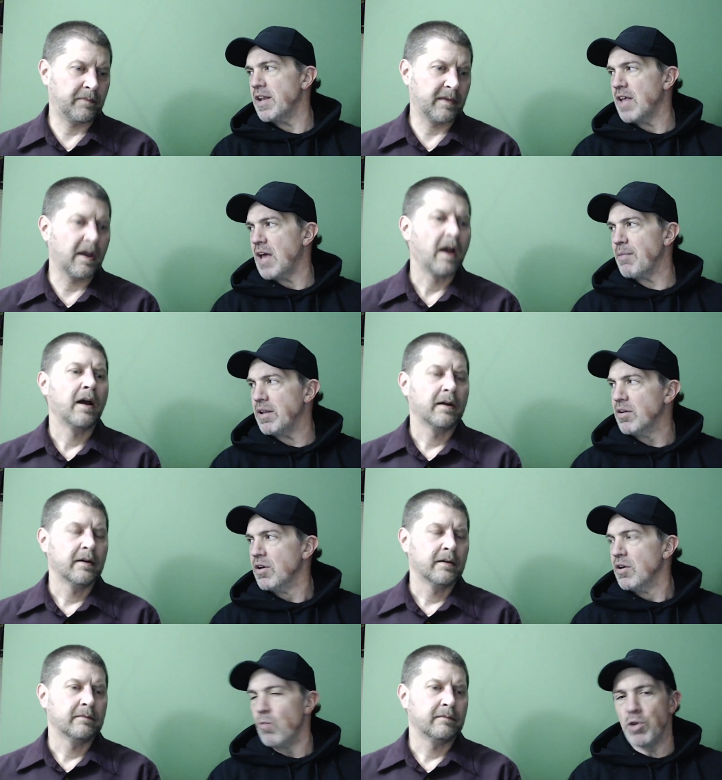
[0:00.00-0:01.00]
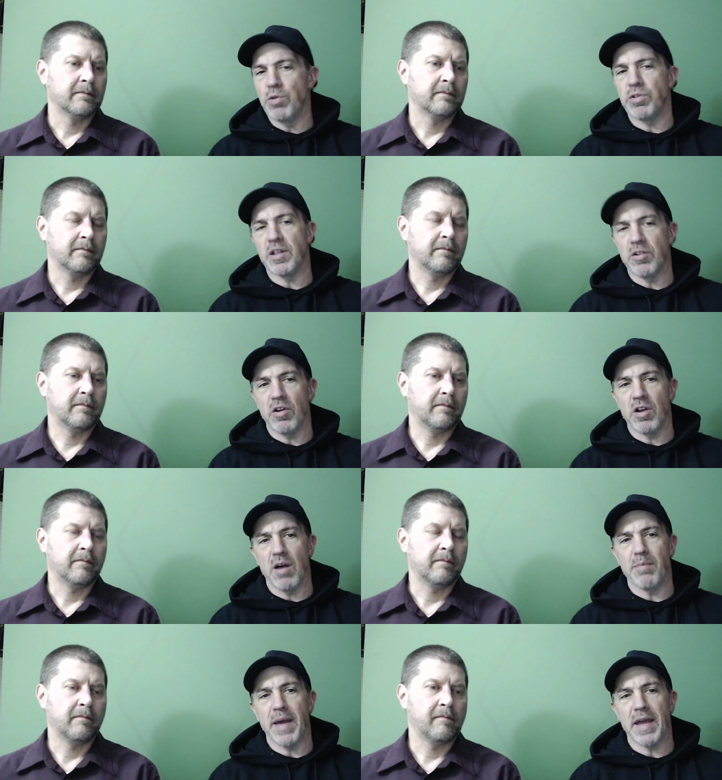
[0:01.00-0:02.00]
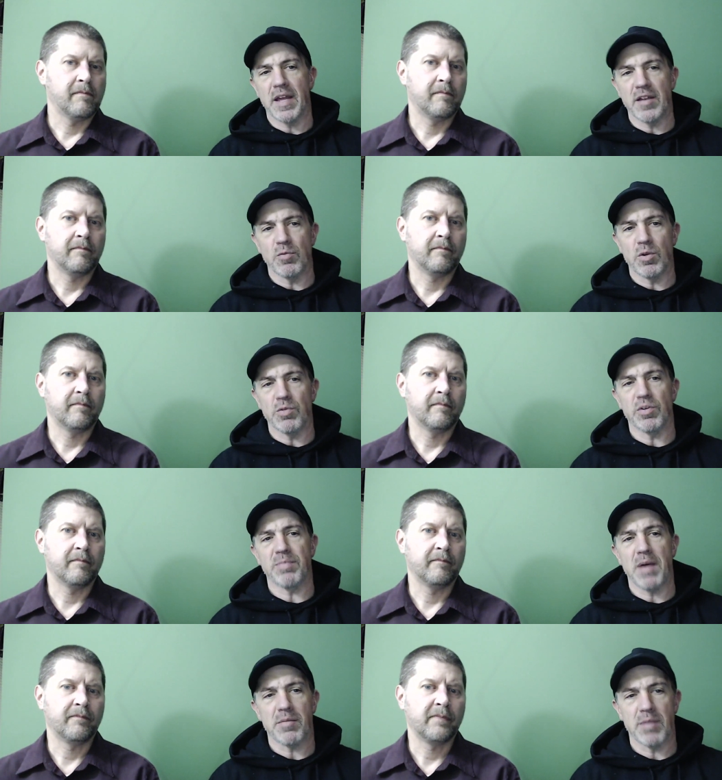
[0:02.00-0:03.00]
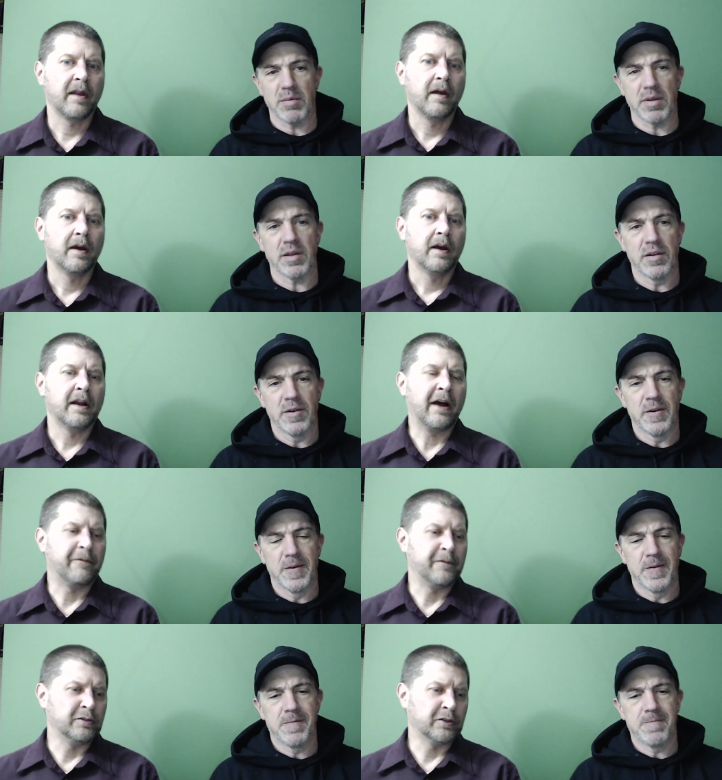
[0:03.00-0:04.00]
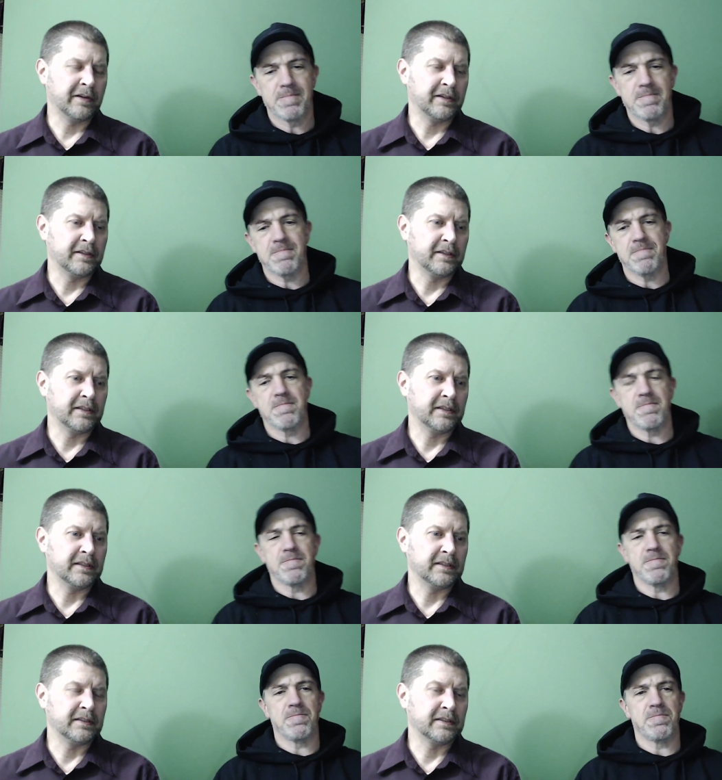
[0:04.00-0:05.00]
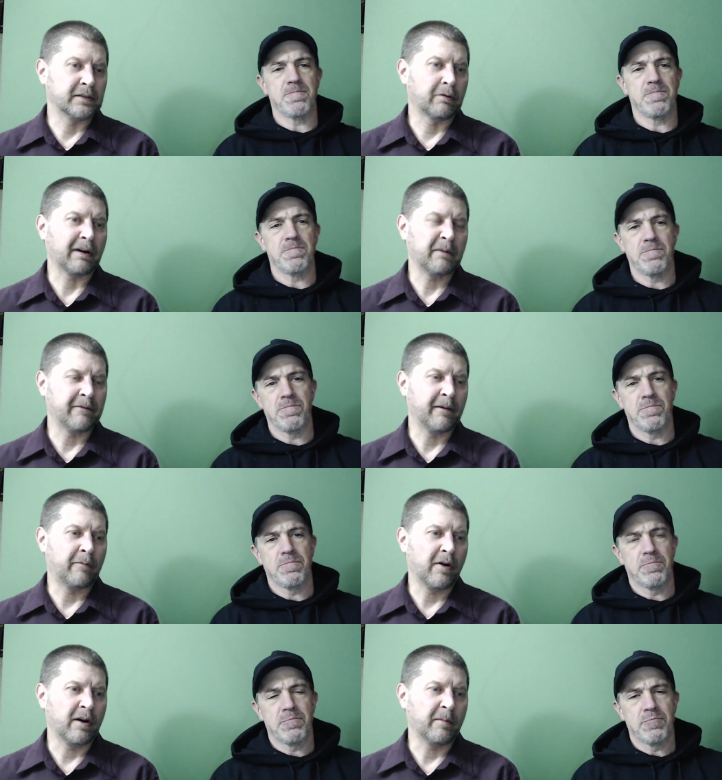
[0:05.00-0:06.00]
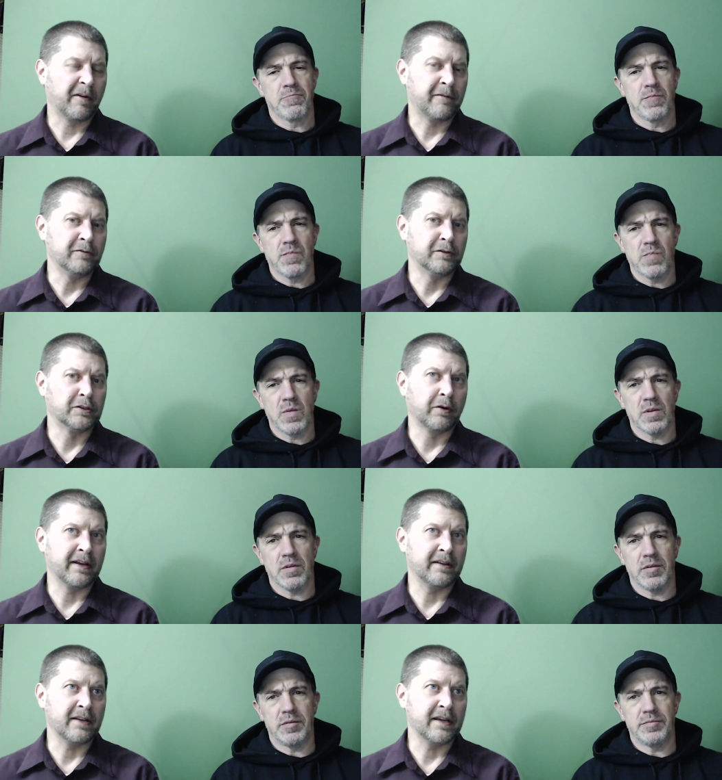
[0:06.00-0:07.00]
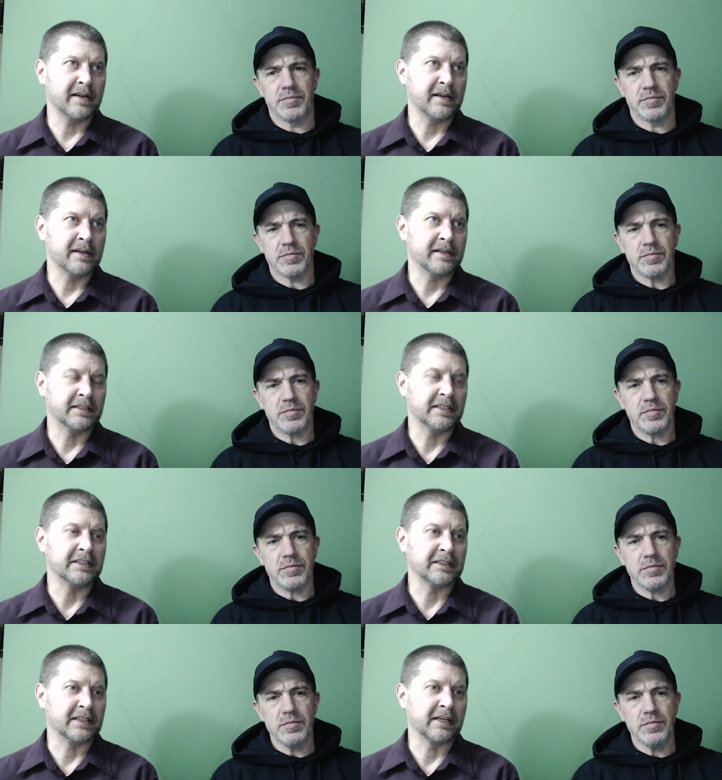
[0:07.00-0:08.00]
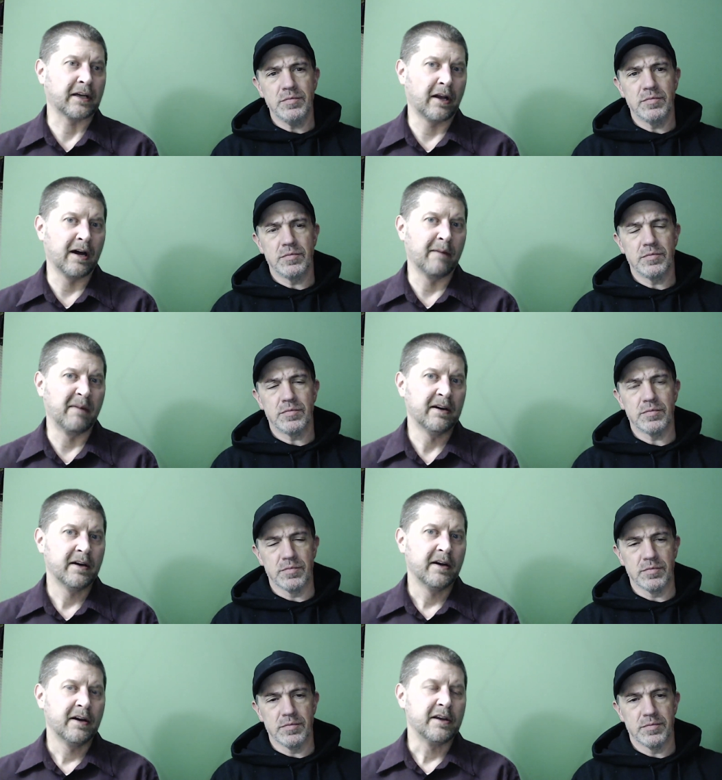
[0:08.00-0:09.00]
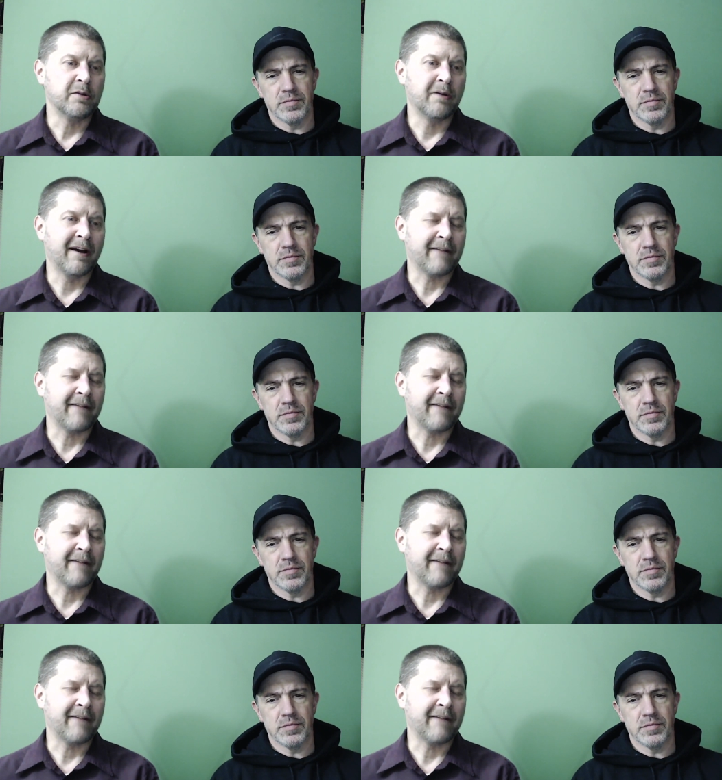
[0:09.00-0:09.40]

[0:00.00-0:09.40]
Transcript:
Speaker 1: of time on what you think they're going to come back as and what to expect, maybe.
Speaker 2: Now, if you join the, correct me if I'm wrong, but if you join the CGC club, mm -hmm. you have